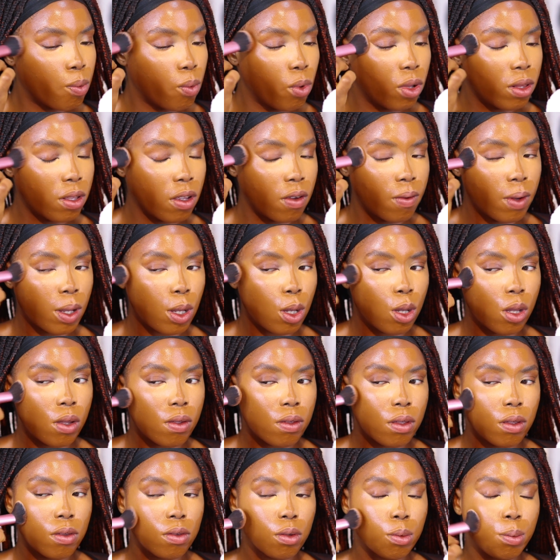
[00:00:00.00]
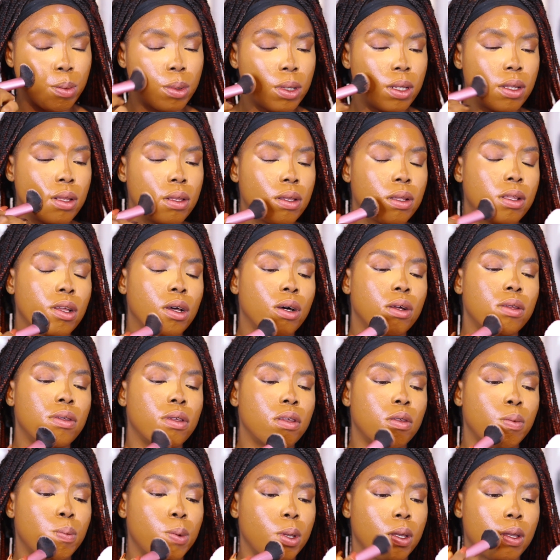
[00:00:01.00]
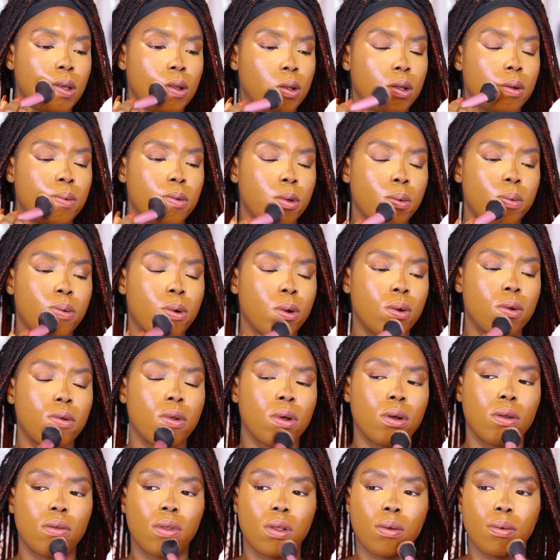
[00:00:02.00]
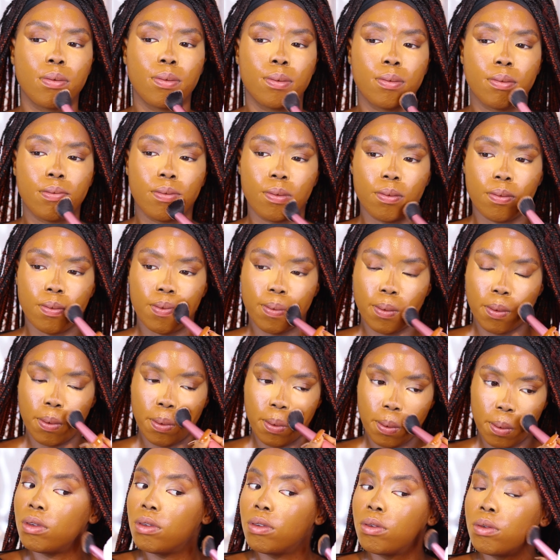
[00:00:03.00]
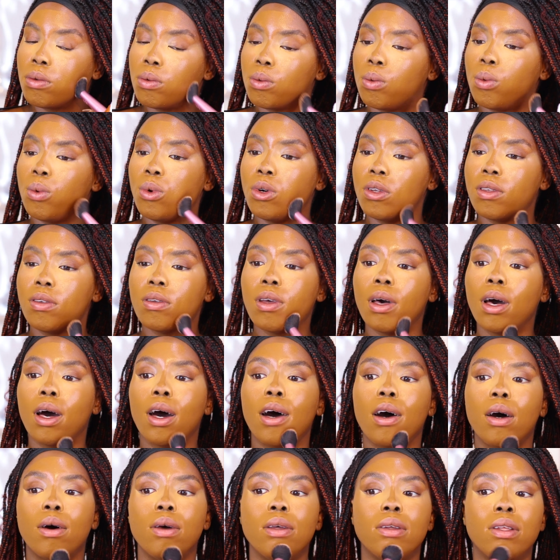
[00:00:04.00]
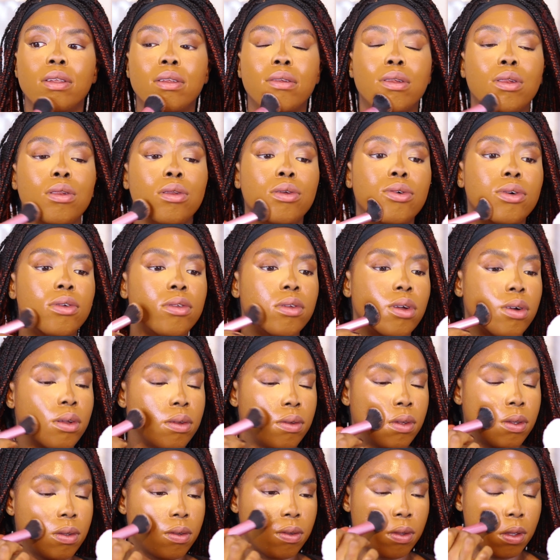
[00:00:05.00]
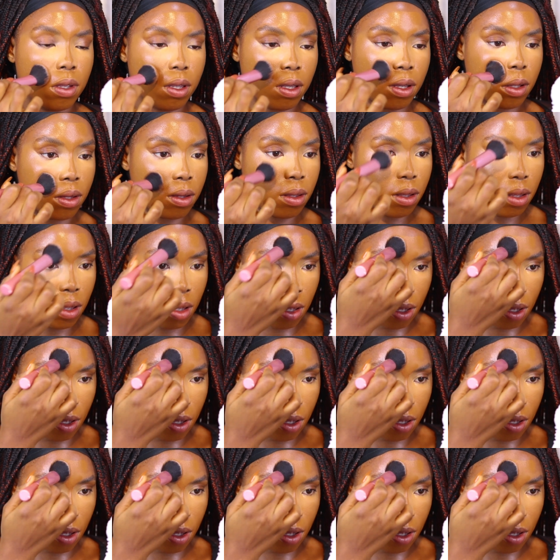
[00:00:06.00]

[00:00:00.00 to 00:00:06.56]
whatever you're using to blend it out is picking up the product. Just watch how it looks on the skin.